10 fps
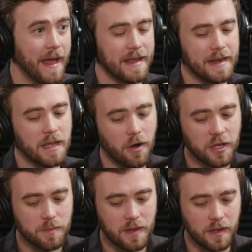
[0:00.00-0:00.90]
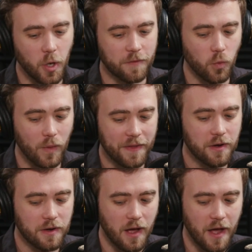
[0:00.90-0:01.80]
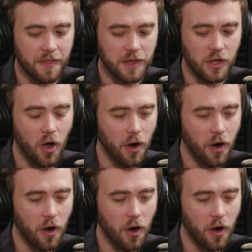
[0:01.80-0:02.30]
any argument over whether or not the